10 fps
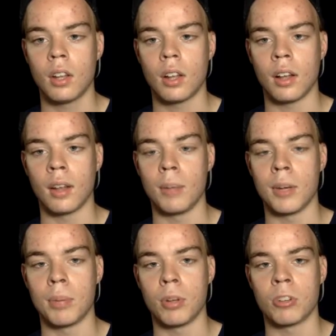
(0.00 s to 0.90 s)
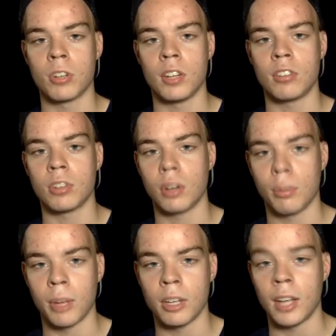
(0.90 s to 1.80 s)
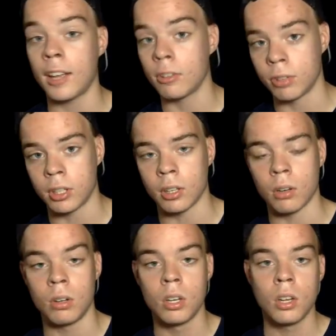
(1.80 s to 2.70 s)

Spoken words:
I made a post on Instagram about it and a video.